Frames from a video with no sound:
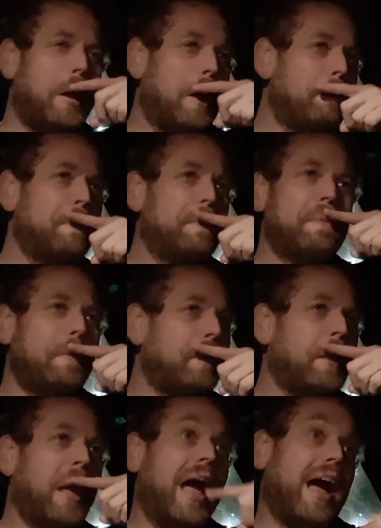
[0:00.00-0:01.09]

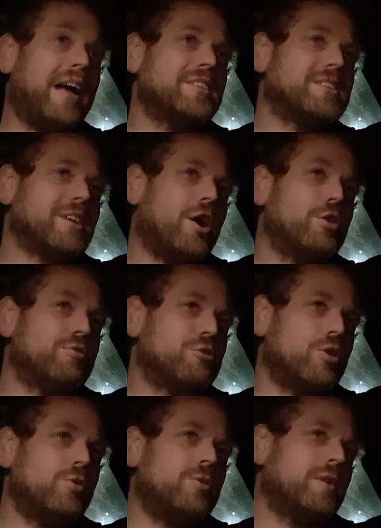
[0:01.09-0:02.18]
And
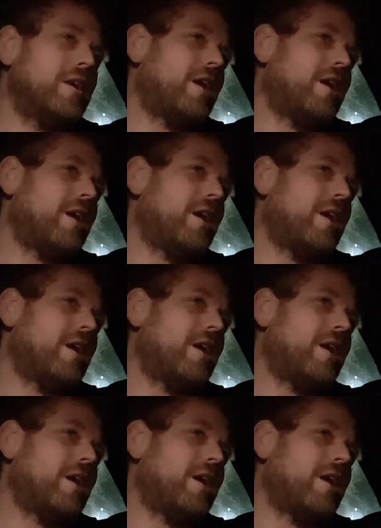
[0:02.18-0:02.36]
overall,